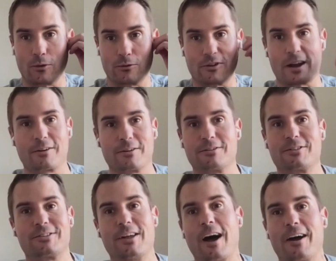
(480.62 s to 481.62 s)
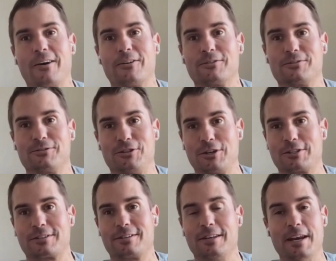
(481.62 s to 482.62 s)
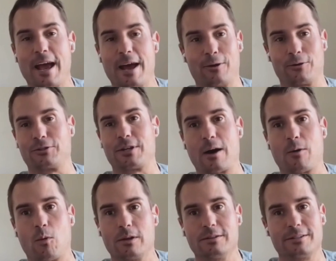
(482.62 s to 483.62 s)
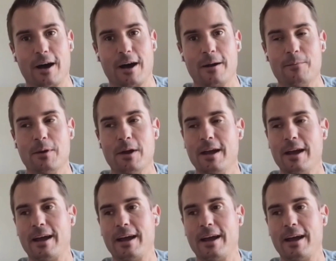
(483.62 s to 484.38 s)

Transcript: of World Records style just nails at one time.